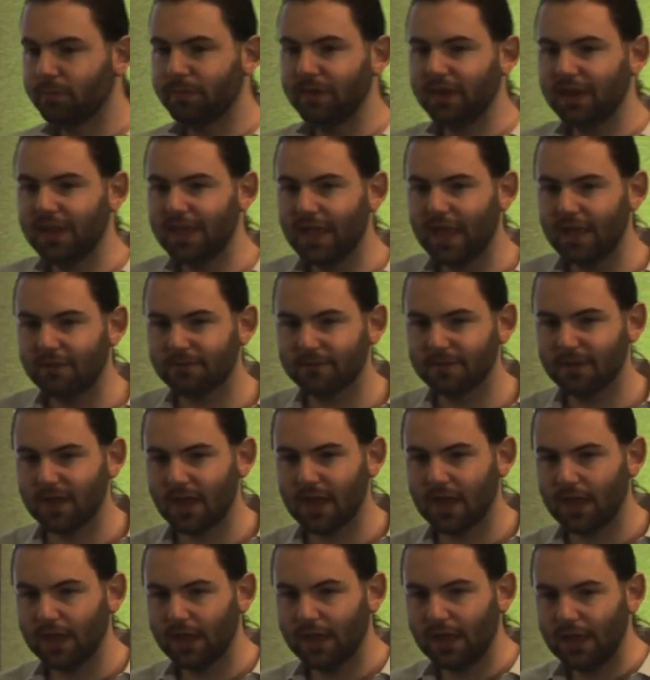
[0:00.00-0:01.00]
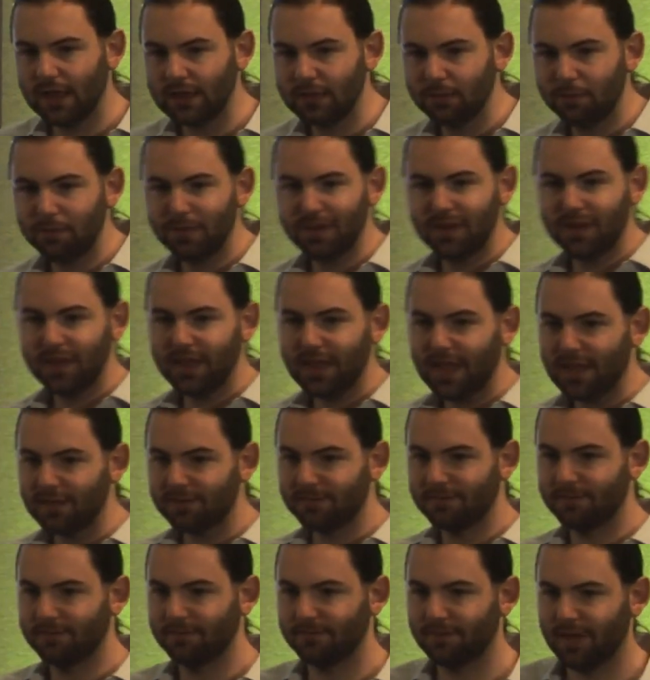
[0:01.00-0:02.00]
PDF-Ka and
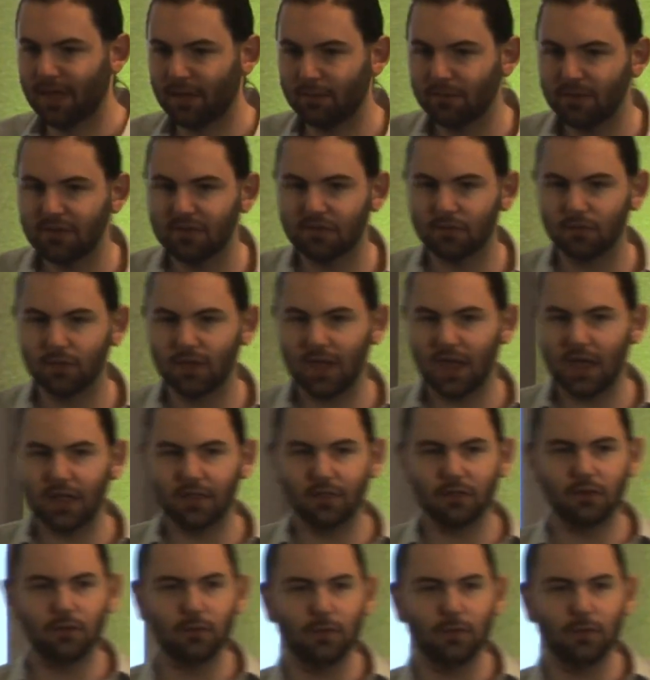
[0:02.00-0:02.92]
PDF families together,